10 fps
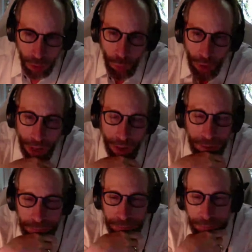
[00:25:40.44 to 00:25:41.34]

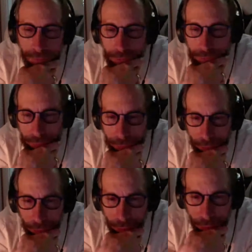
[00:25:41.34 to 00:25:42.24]
Well,
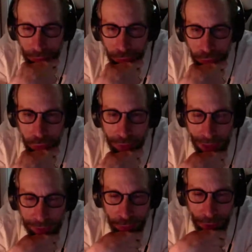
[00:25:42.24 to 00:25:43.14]
to do
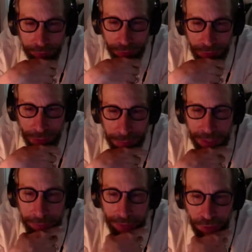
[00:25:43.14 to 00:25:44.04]
that, you have to take a
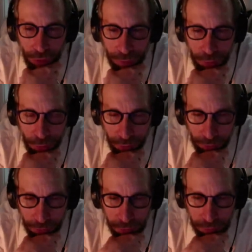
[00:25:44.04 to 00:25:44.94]
big picture of the
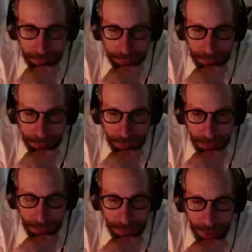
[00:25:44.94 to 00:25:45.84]
universe.
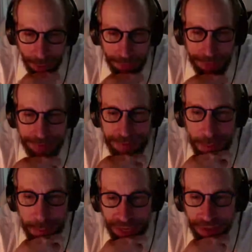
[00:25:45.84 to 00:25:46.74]
And this is the
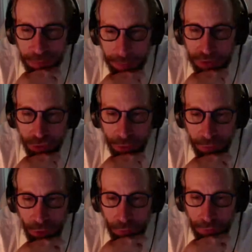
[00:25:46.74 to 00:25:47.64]
biggest picture of
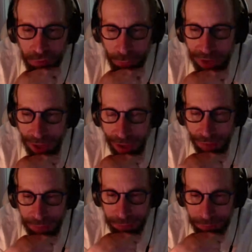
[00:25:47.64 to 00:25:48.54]
the universe we have.